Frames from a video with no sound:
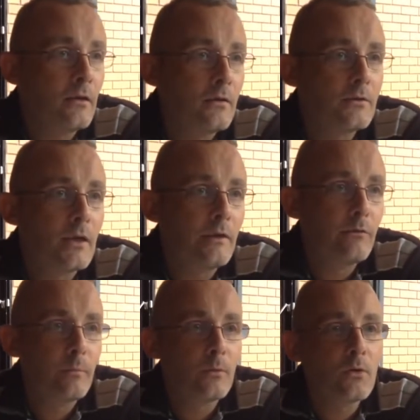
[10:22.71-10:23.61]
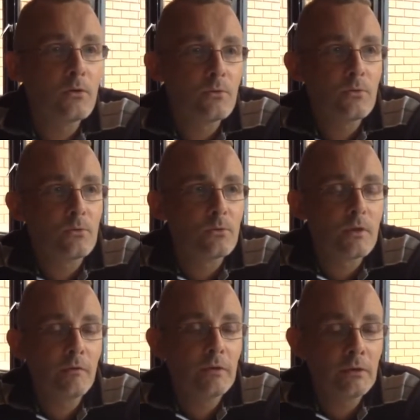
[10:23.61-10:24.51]
latte from Costa's or
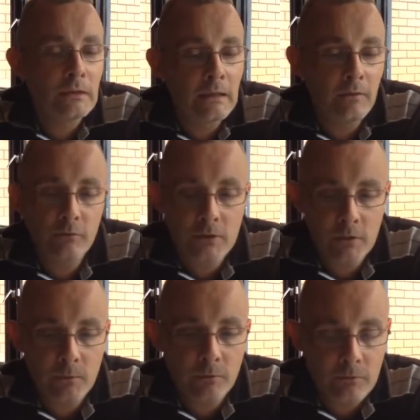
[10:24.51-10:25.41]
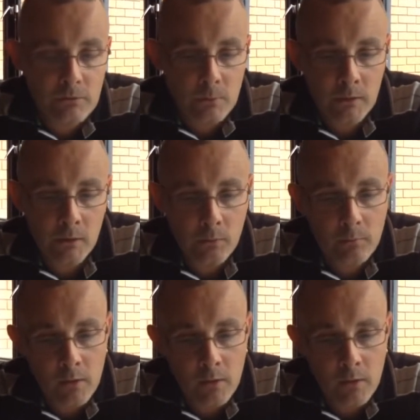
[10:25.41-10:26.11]
something like that every so often as well.